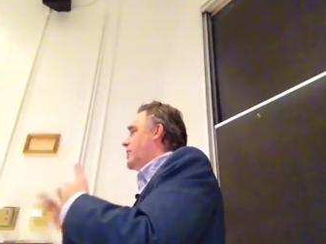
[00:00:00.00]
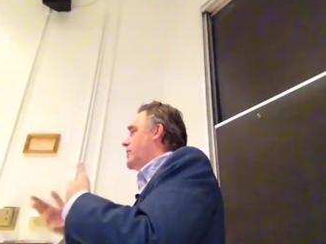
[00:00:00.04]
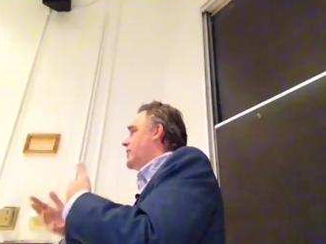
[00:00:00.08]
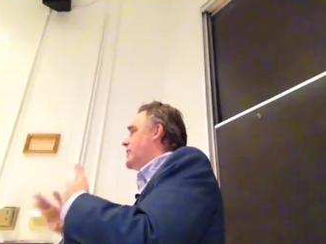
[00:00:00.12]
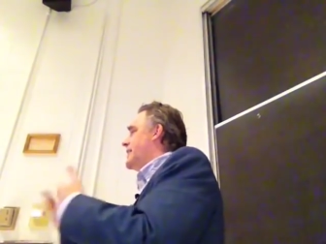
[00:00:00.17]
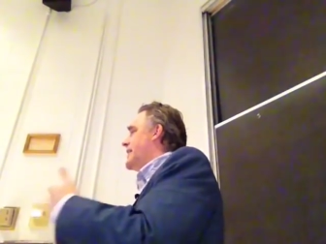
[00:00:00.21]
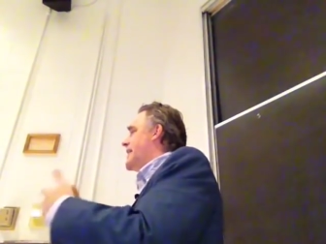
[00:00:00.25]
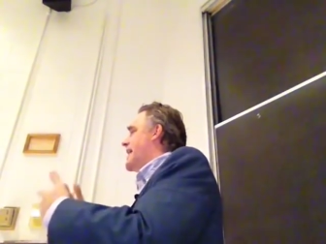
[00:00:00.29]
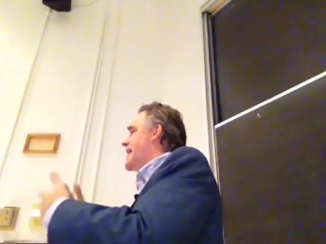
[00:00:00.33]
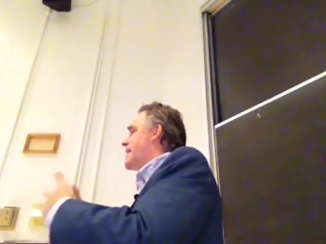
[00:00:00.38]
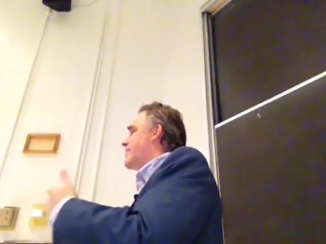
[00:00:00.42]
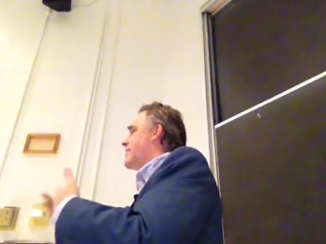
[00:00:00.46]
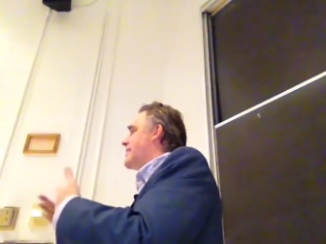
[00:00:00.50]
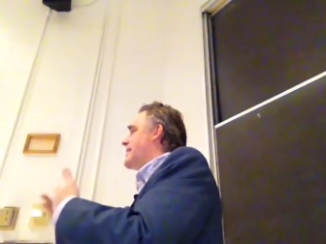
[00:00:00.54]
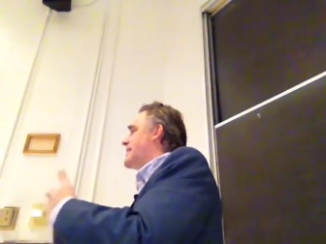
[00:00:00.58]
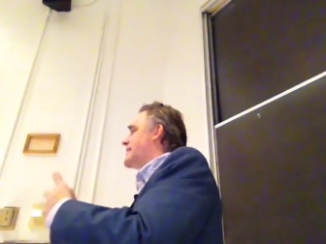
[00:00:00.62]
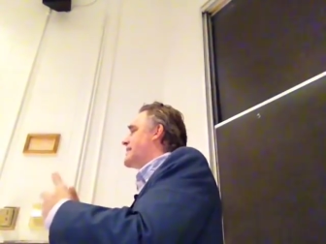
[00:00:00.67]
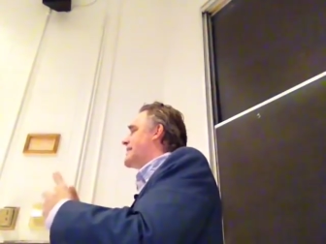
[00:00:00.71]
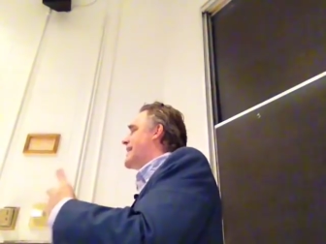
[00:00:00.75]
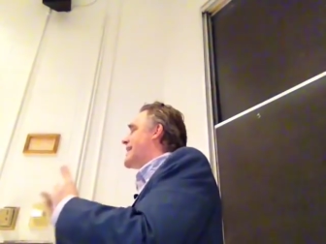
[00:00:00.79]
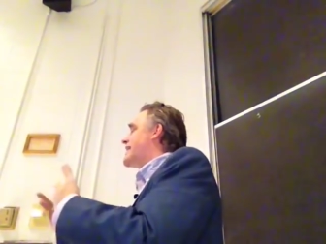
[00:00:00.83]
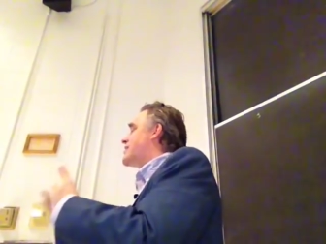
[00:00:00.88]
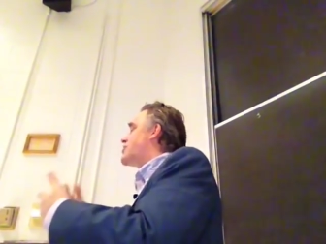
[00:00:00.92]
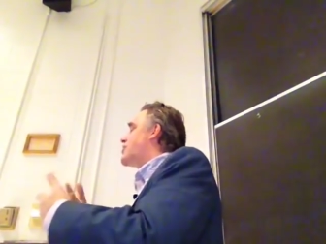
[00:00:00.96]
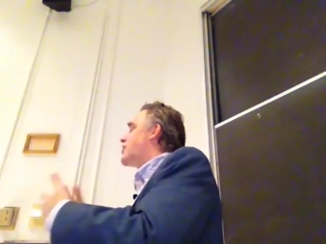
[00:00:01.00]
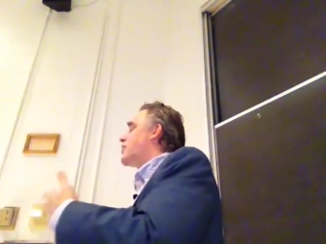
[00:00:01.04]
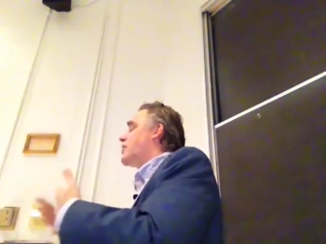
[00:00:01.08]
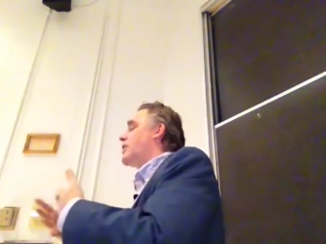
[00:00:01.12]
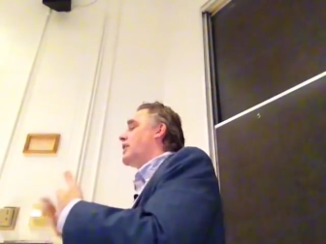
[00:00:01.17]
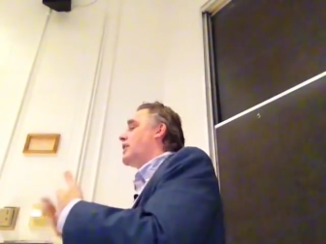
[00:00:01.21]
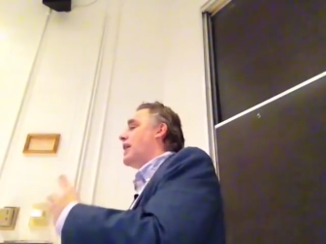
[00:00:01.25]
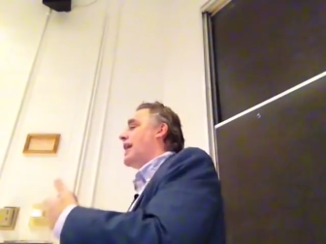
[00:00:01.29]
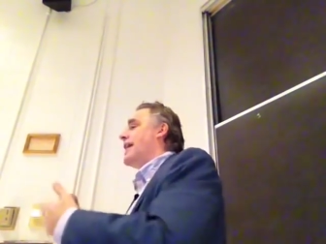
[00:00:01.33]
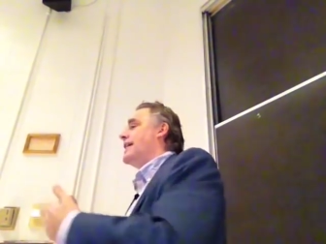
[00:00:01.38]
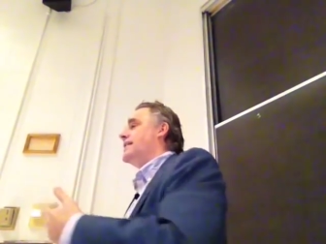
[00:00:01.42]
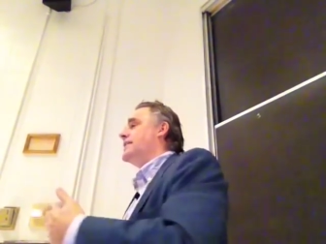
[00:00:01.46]
the enemy is
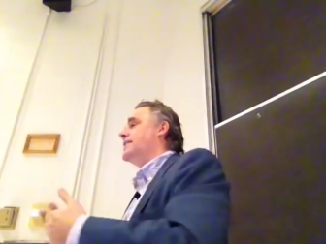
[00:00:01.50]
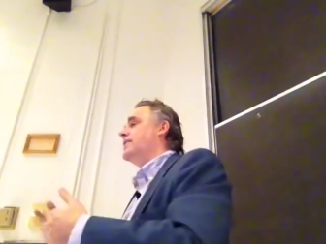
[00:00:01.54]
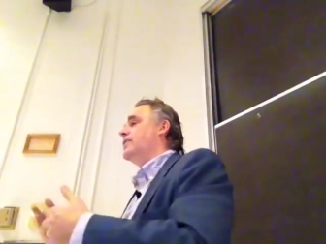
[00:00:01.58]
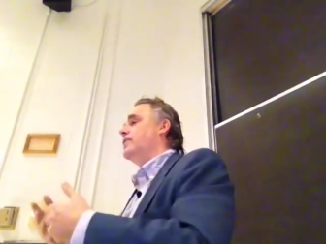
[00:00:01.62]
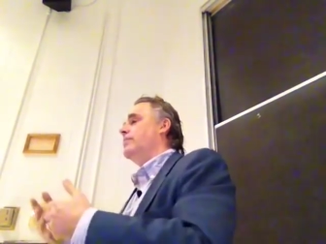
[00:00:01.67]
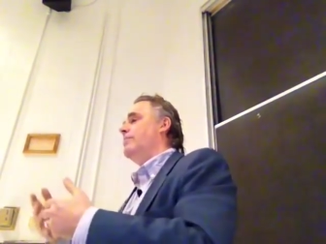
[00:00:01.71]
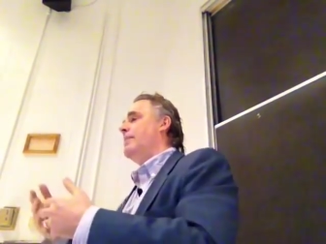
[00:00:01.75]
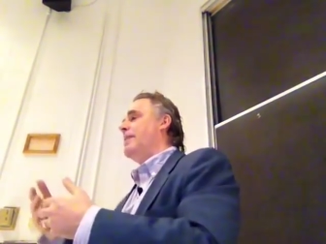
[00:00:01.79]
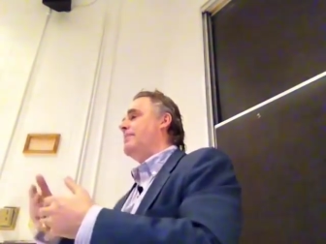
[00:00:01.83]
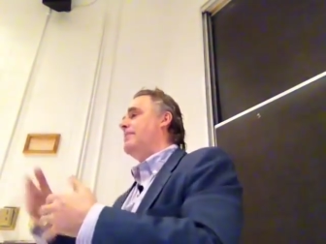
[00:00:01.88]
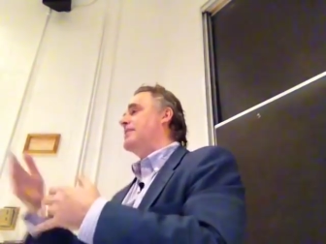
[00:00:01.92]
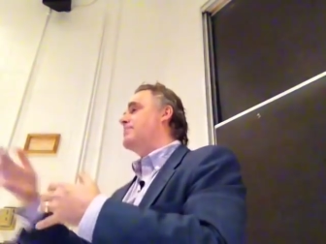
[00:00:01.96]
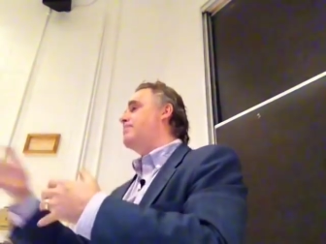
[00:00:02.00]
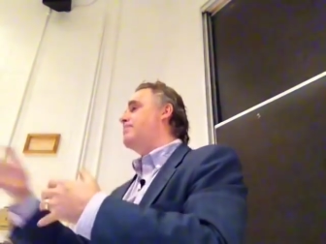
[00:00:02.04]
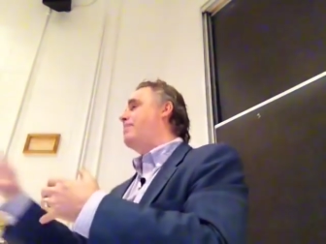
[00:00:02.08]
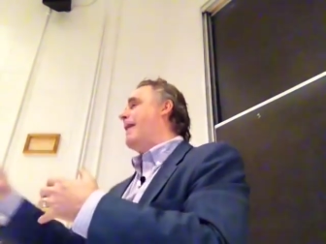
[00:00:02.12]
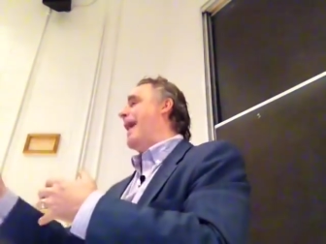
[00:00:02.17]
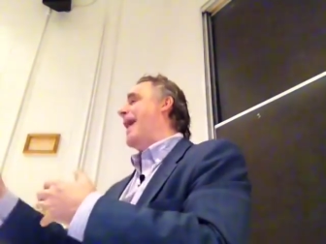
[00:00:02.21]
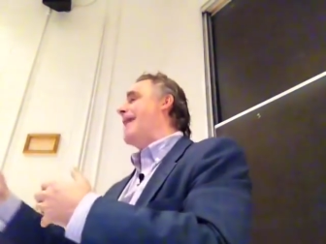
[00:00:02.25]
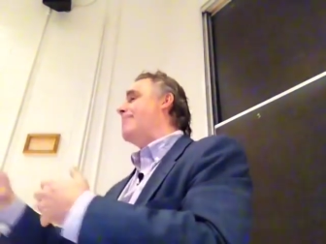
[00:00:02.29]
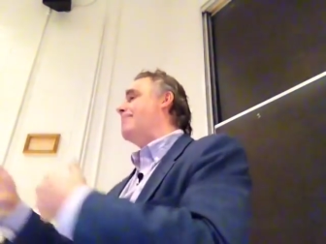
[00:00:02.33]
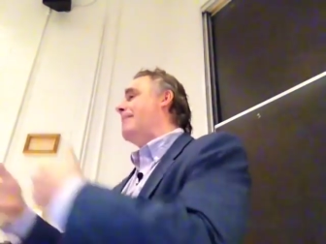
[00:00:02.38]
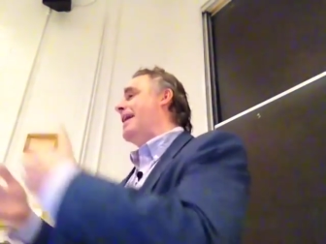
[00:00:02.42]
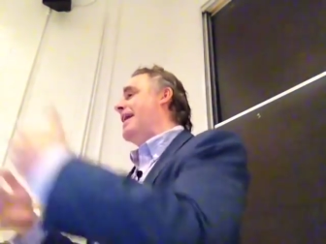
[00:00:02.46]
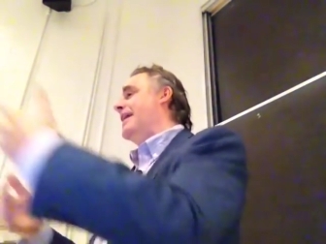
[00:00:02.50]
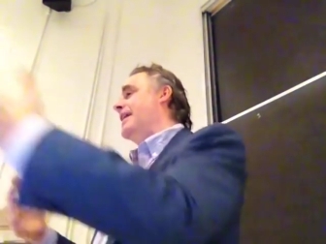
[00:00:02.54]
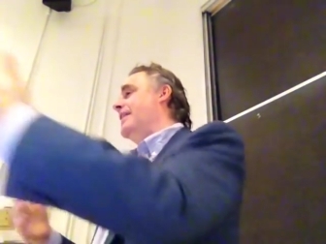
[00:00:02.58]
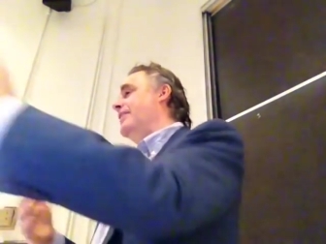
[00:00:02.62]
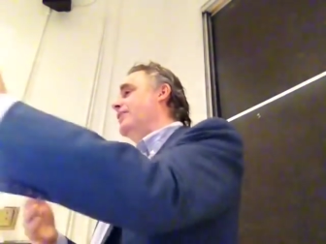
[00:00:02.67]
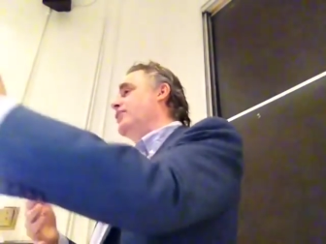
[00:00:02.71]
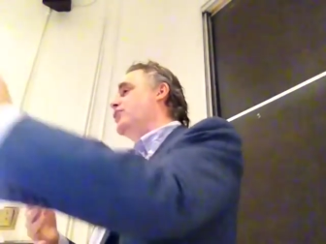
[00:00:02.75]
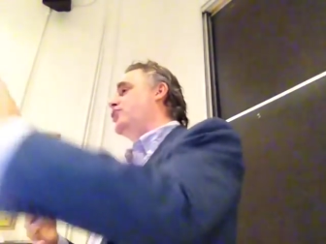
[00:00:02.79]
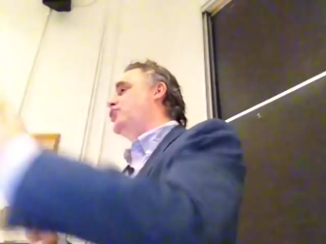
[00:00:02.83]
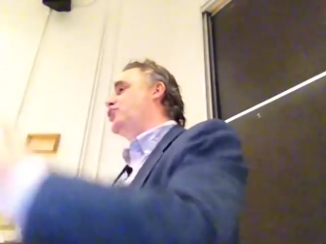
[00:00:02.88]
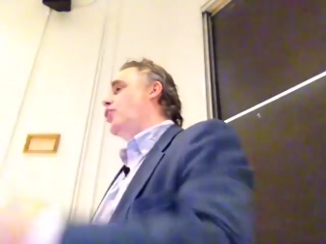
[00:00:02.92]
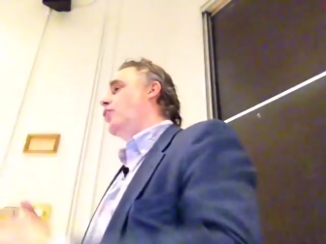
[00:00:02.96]
externalized. So maybe it's Batman
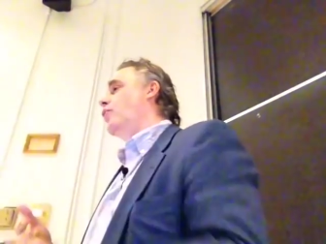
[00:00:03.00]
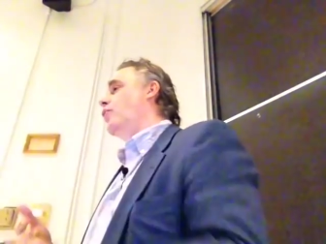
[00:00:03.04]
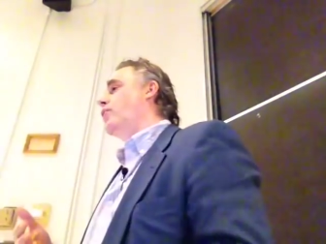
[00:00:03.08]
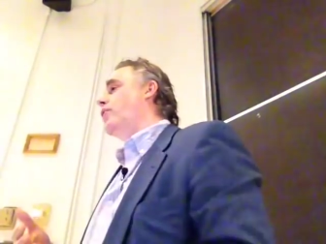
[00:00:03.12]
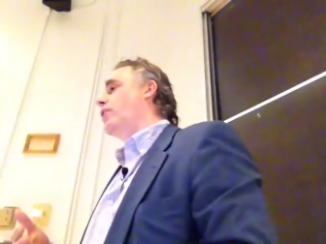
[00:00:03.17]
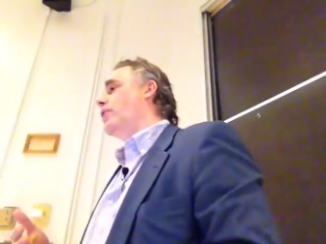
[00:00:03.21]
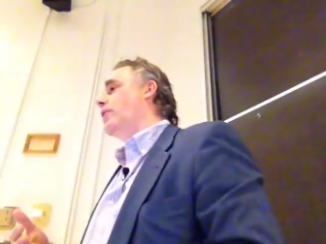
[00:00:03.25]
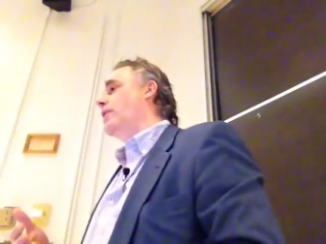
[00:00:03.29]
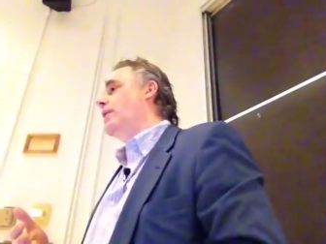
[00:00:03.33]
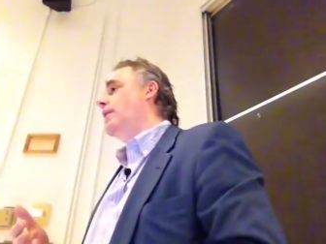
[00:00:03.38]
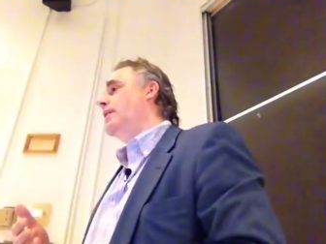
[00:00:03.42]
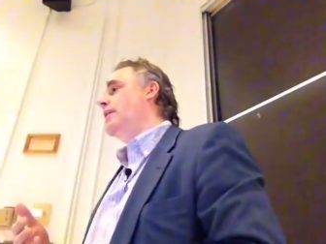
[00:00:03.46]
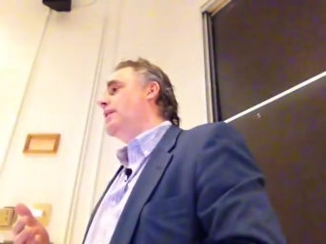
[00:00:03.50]
and the Joker.